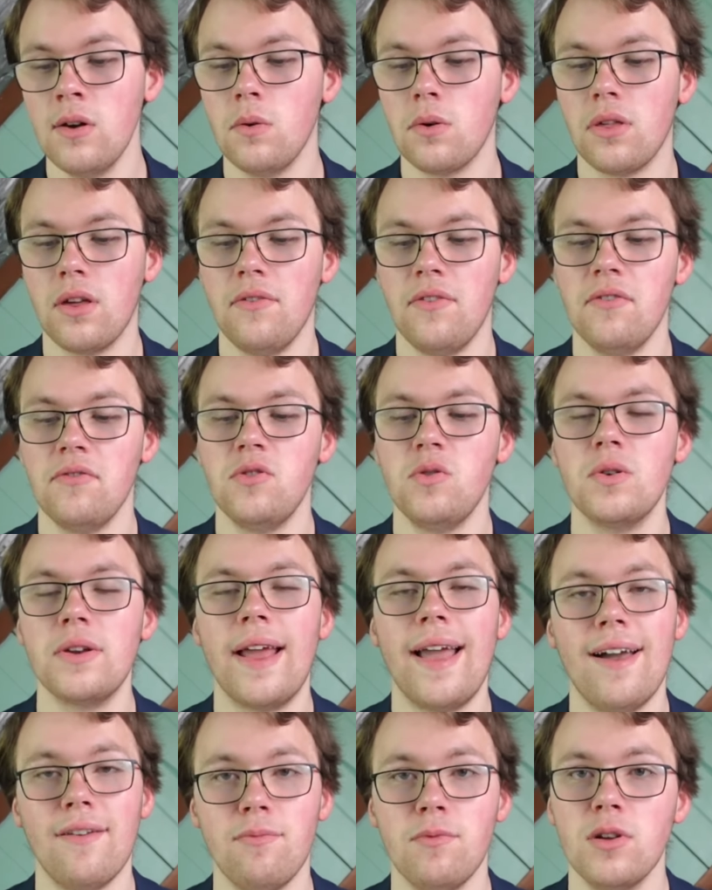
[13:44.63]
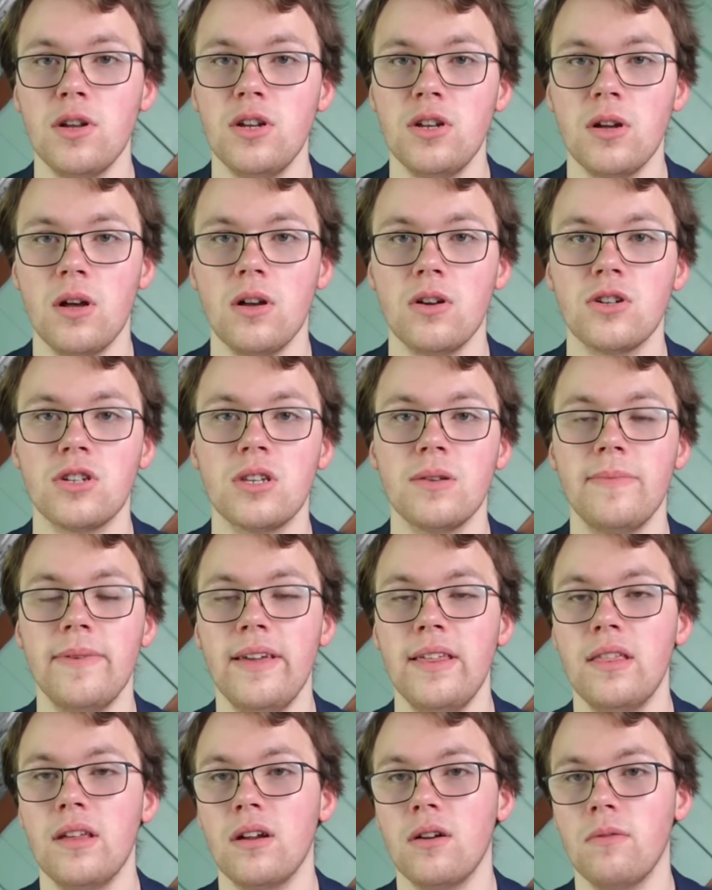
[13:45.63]
with a view two and a half million dollars to
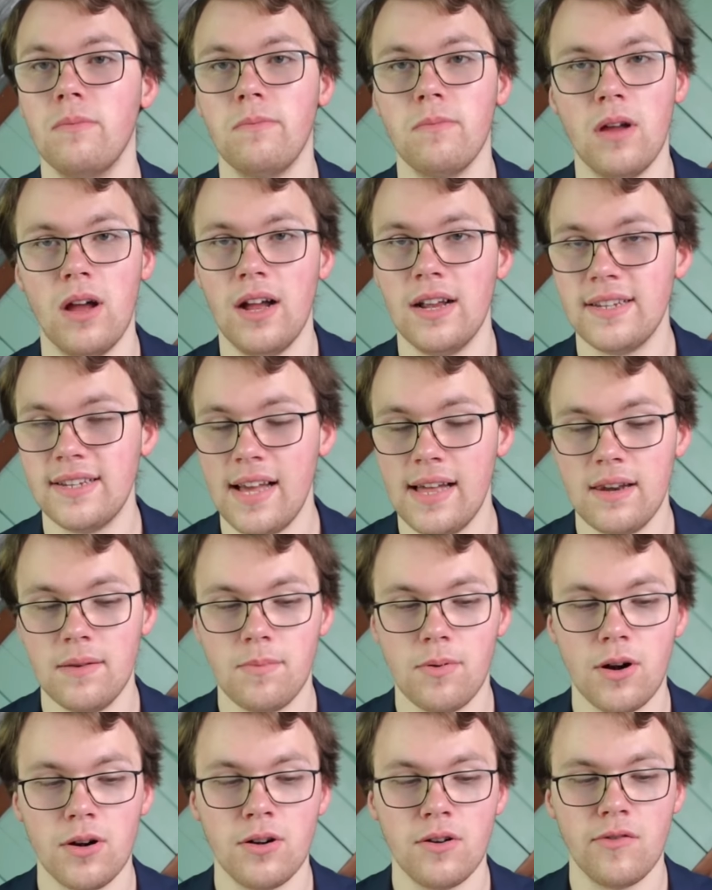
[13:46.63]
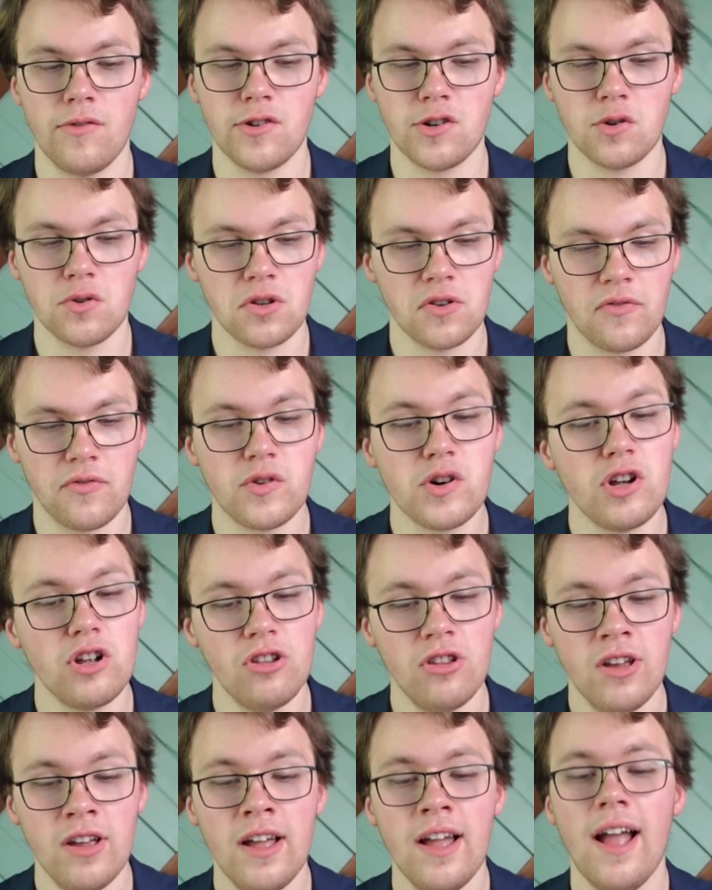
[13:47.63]
be their uh, tandem partner for Joseph
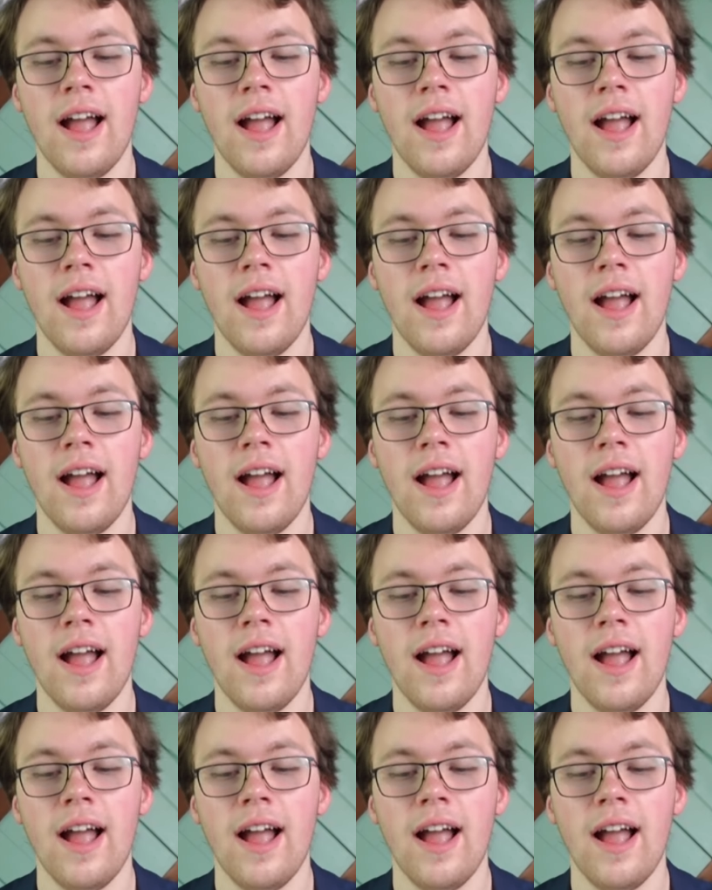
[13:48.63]
Woll.